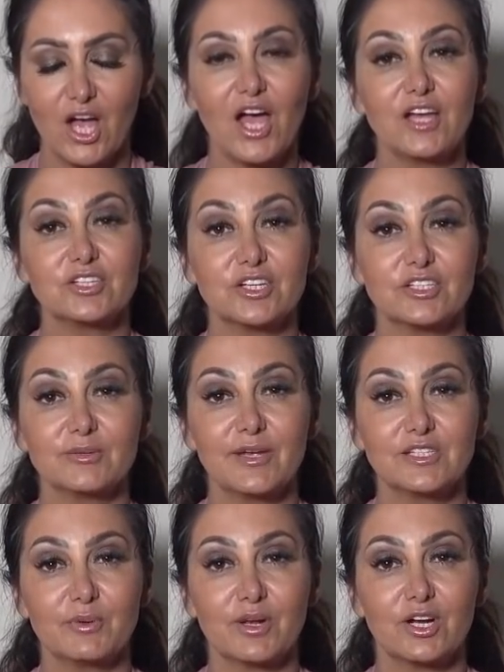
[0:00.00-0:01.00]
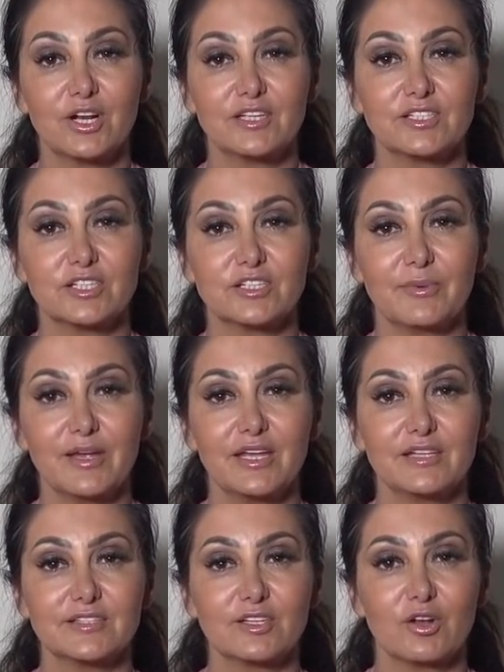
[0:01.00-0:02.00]
I took to my Twitter and I took to my
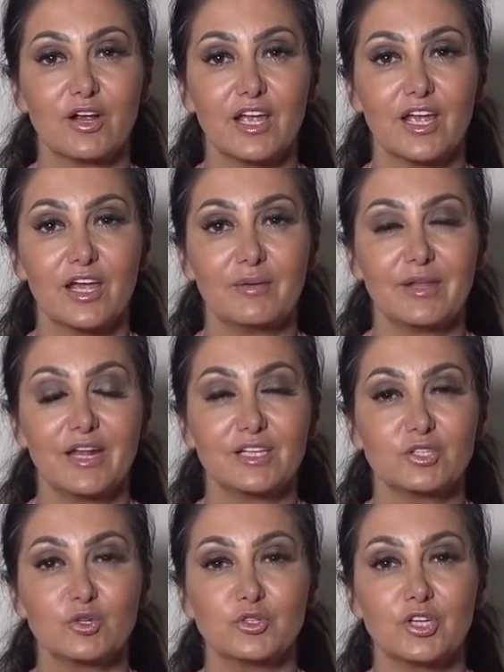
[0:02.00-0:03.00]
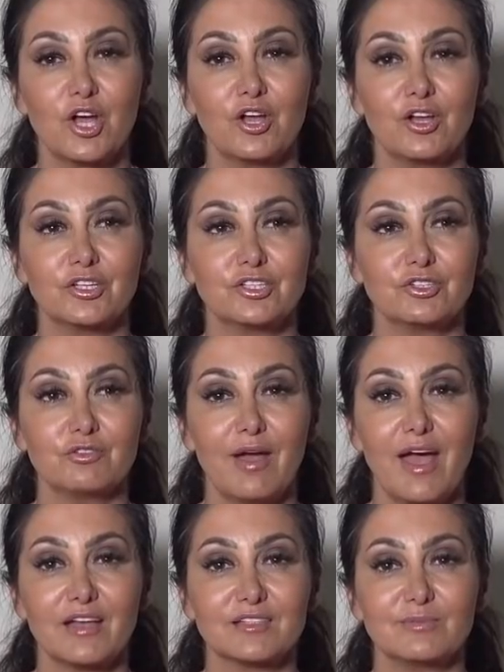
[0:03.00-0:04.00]
Instagram and I told y'all to
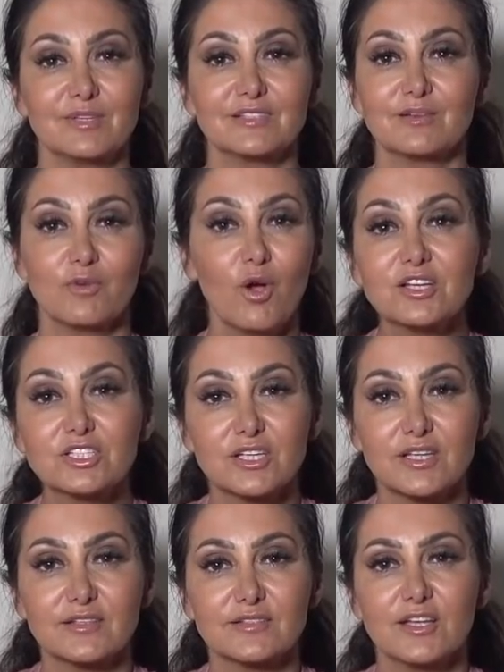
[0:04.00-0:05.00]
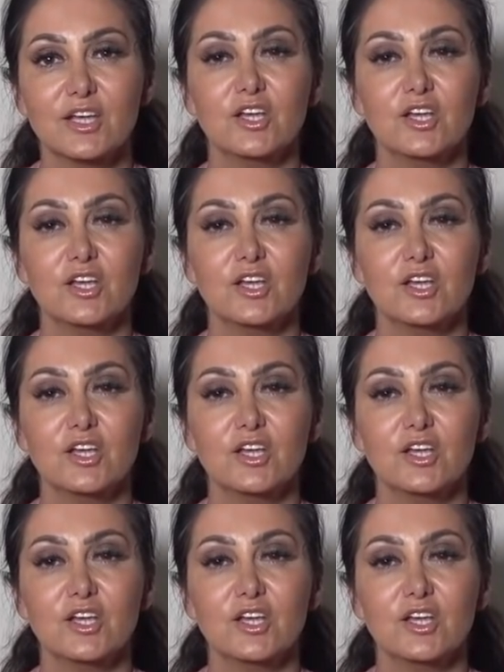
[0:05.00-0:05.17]
ask me some questions.